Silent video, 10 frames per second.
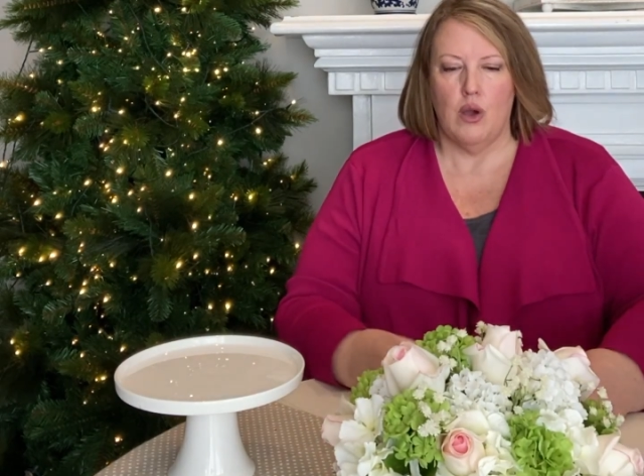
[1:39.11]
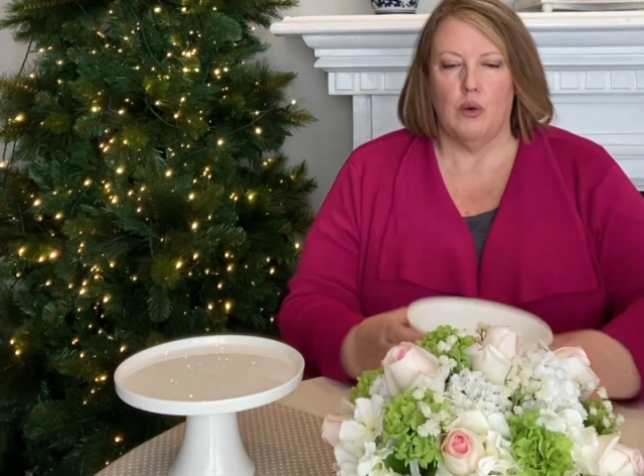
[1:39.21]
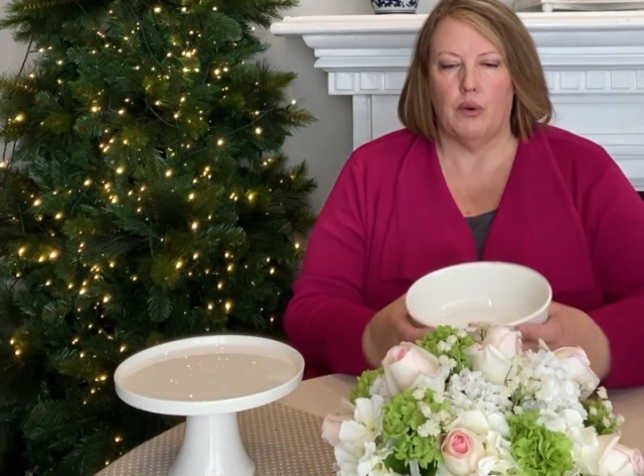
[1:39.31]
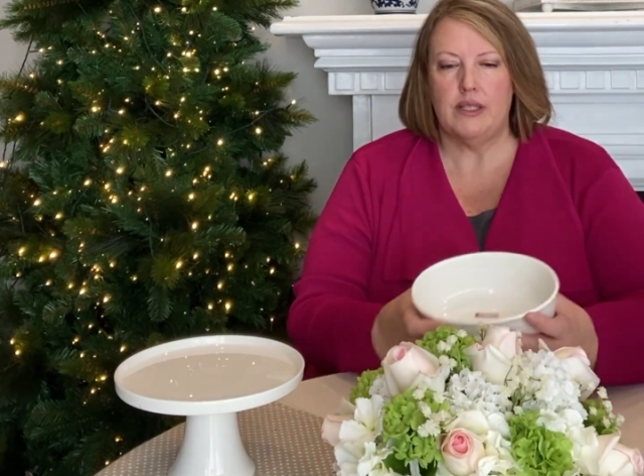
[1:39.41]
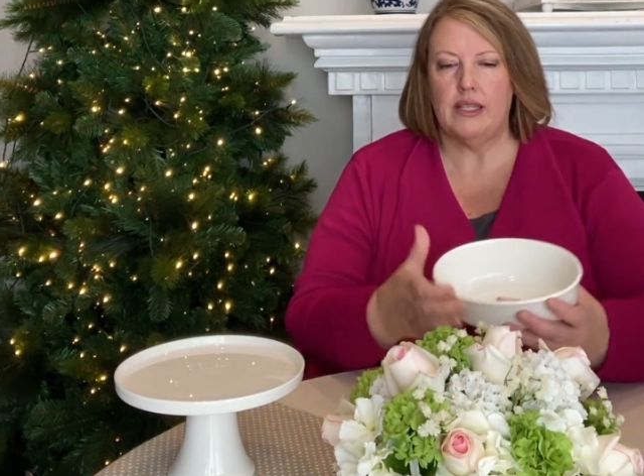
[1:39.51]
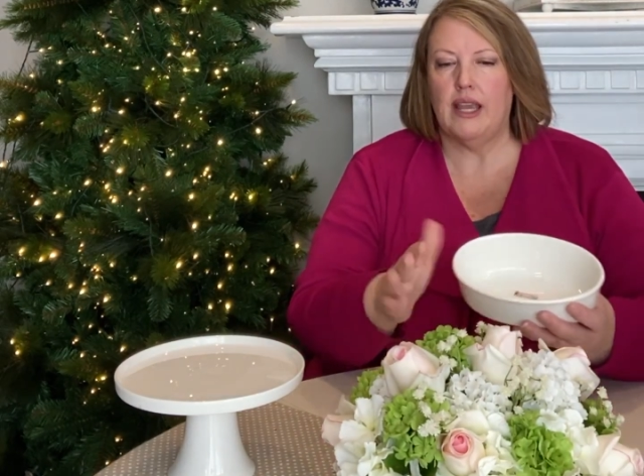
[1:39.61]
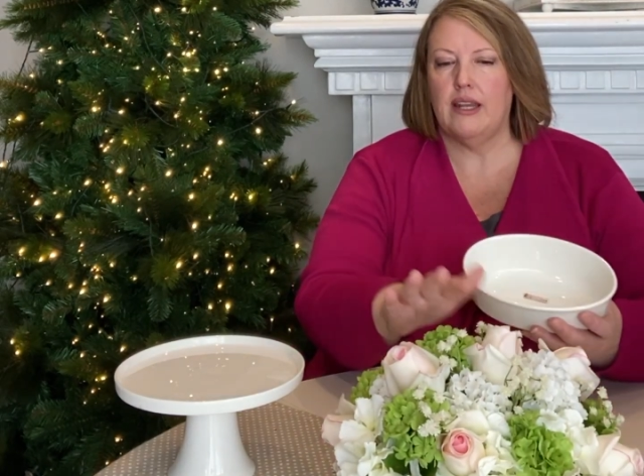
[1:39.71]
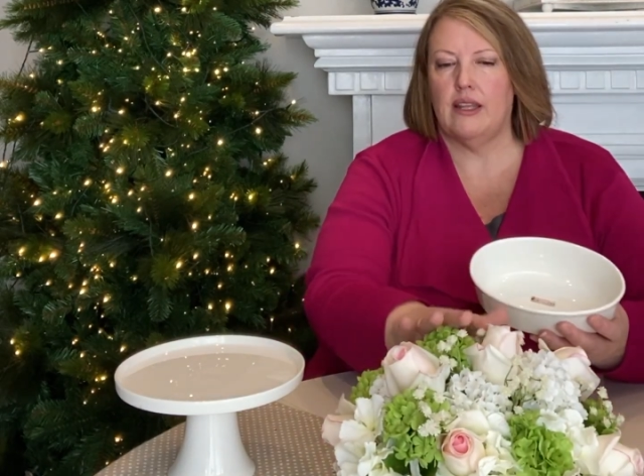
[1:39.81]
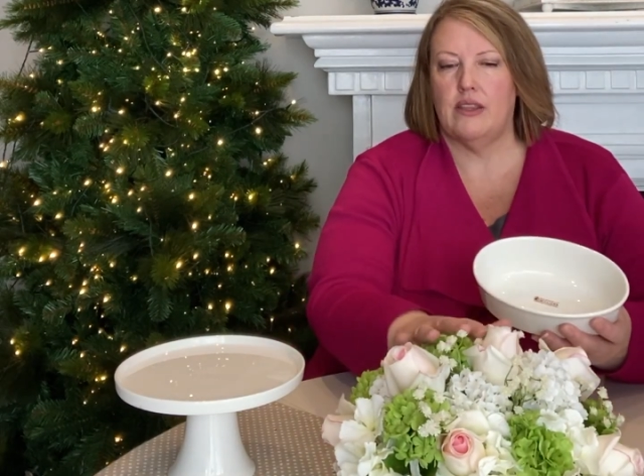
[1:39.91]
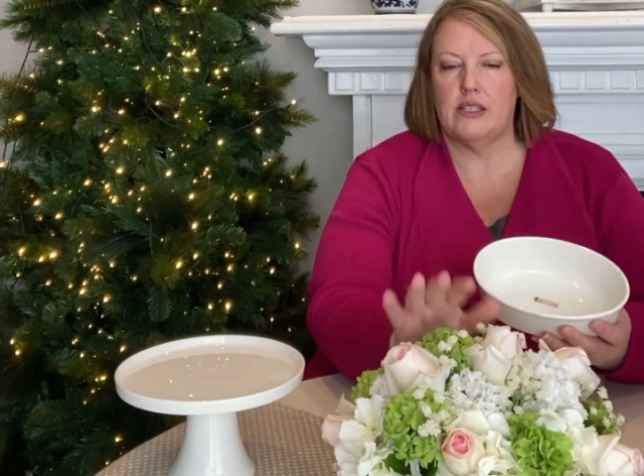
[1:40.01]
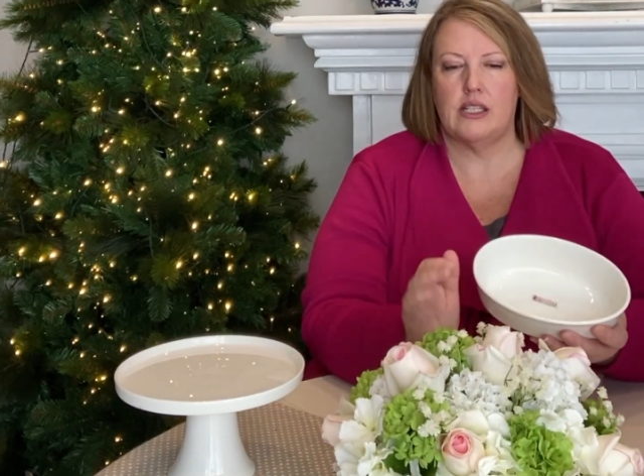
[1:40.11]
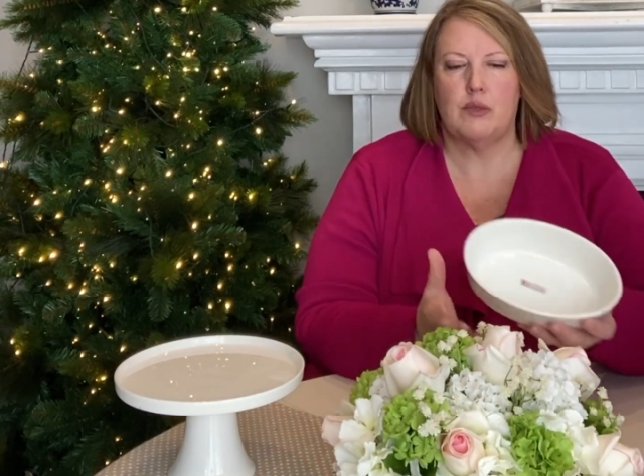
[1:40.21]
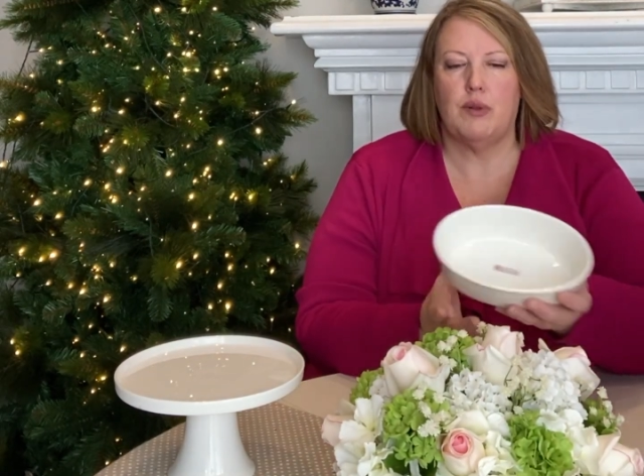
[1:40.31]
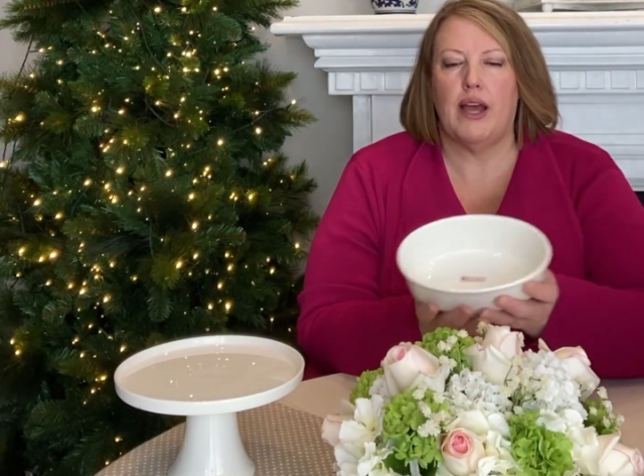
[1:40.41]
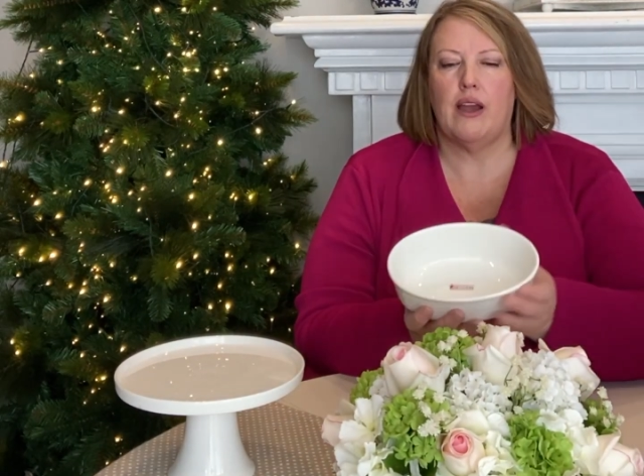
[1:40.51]
Once again, in this
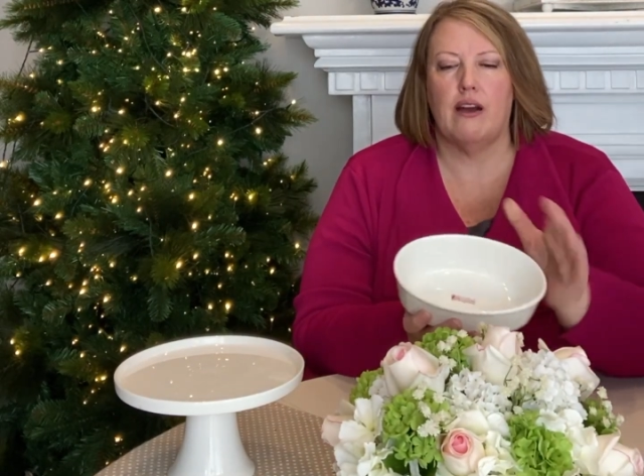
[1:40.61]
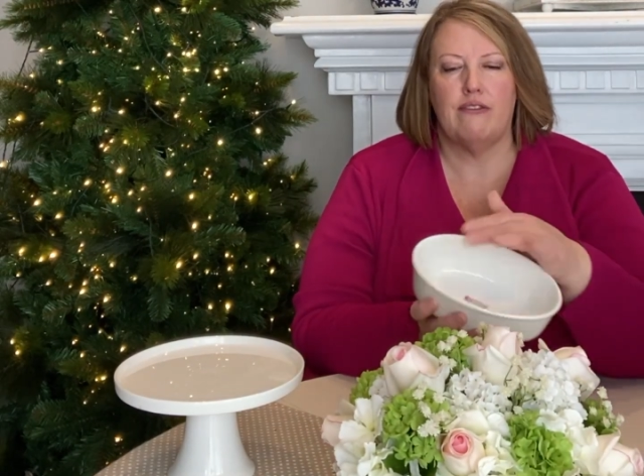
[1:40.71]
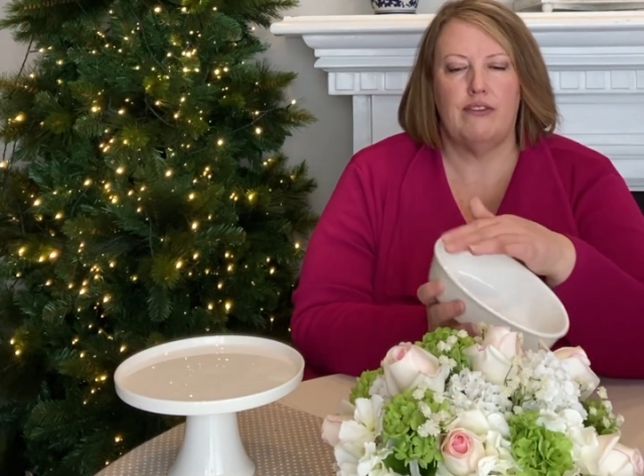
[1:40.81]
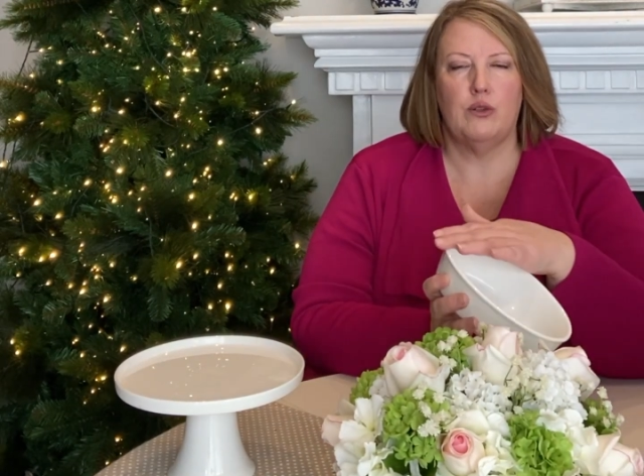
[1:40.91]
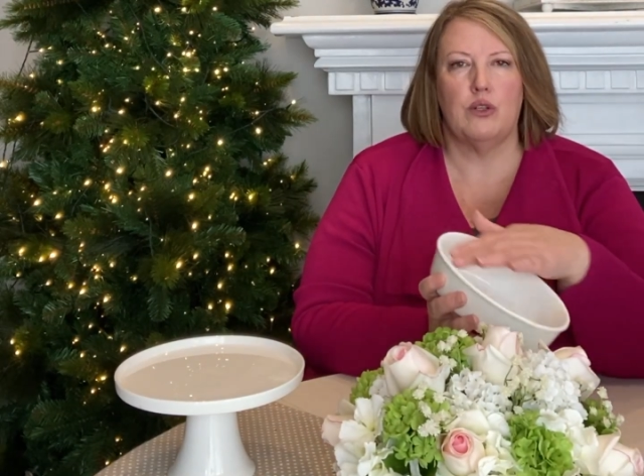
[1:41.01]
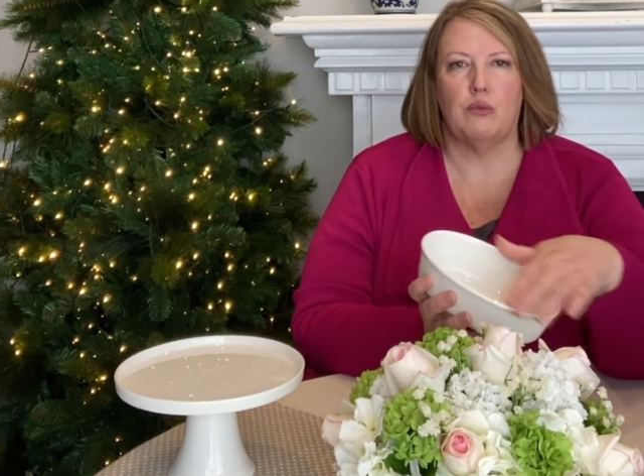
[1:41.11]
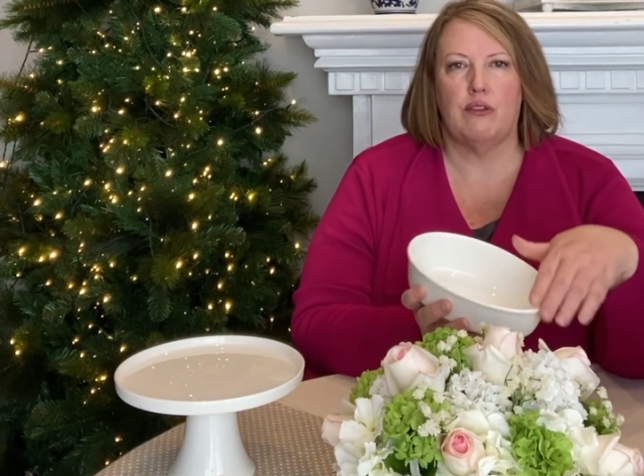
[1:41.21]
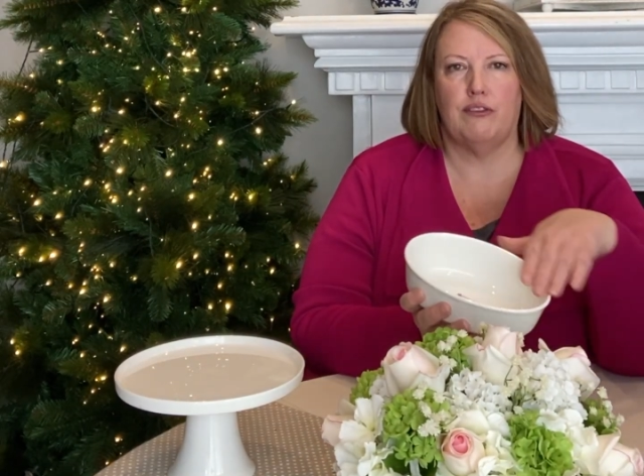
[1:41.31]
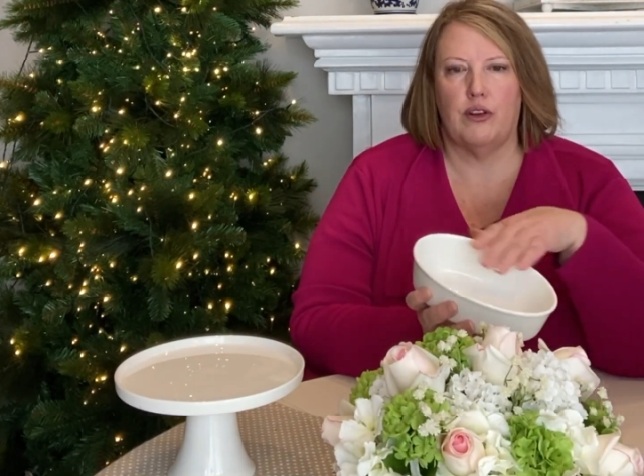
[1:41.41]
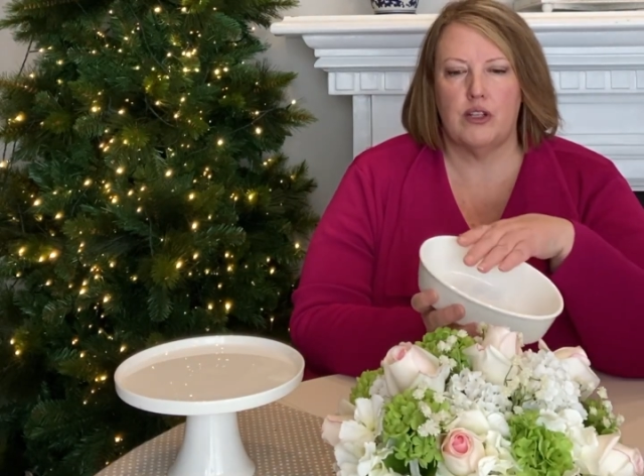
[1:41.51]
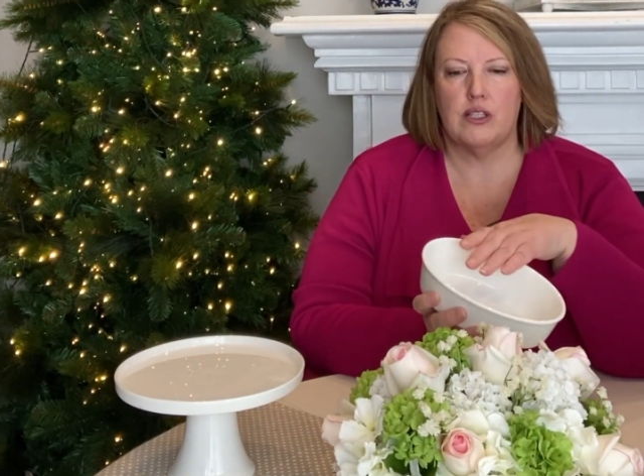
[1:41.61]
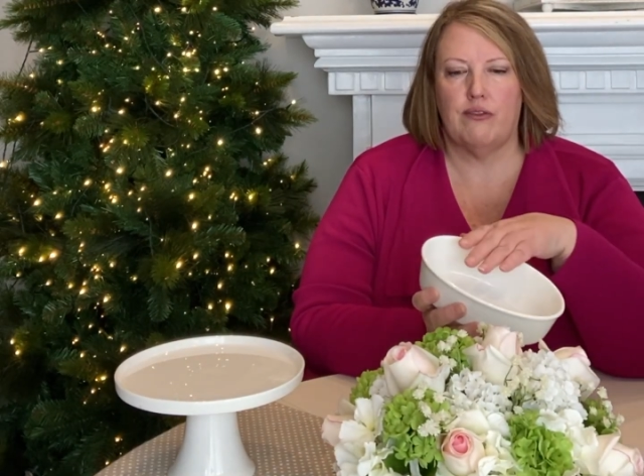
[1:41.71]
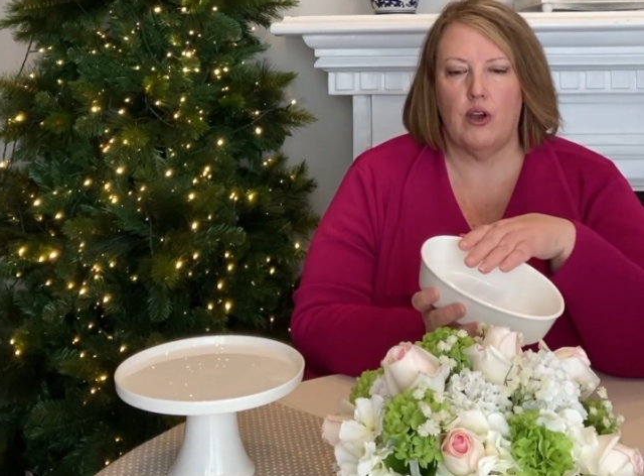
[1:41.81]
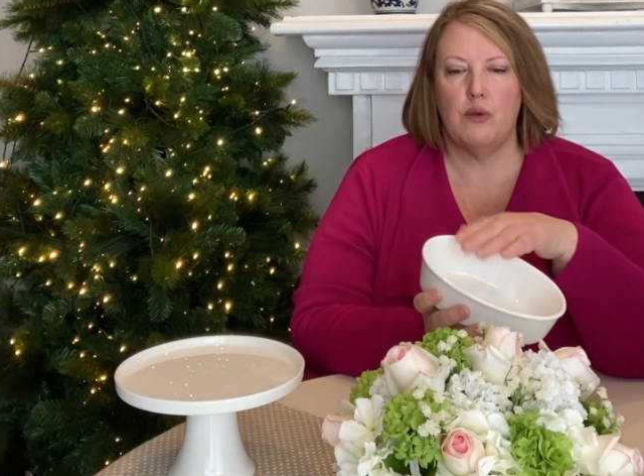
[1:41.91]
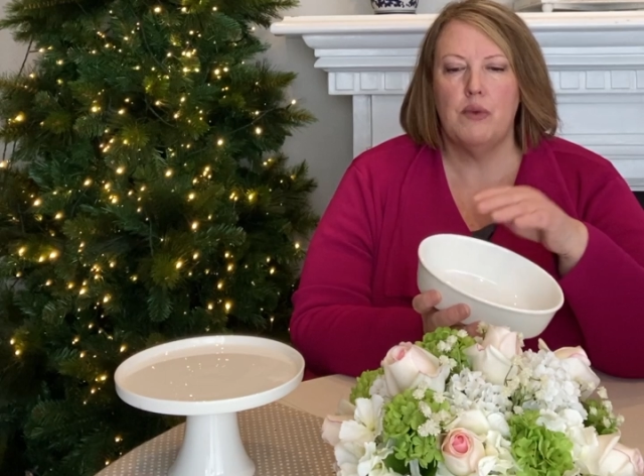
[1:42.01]
display, I filled it with florist
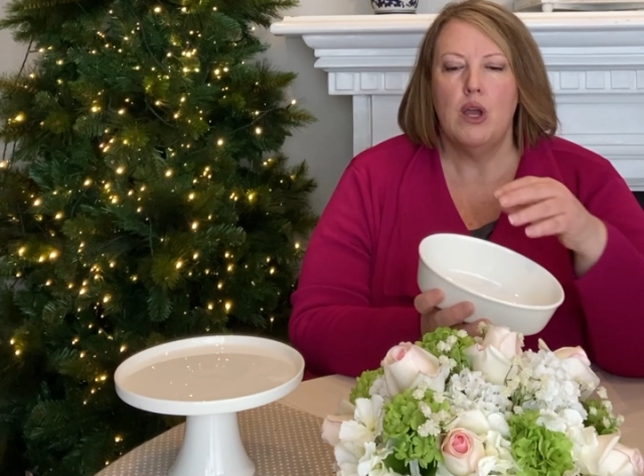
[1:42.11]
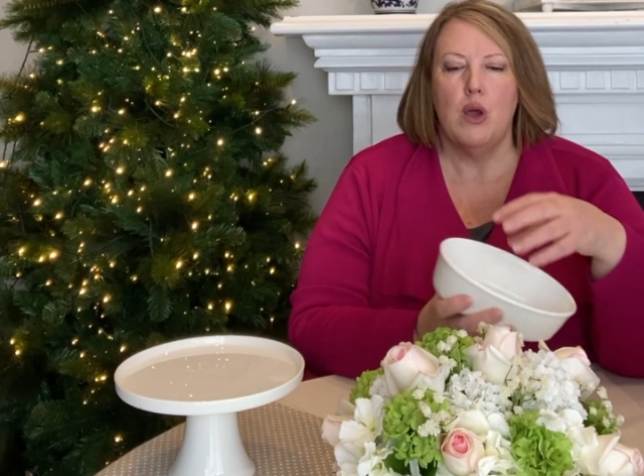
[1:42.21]
foam,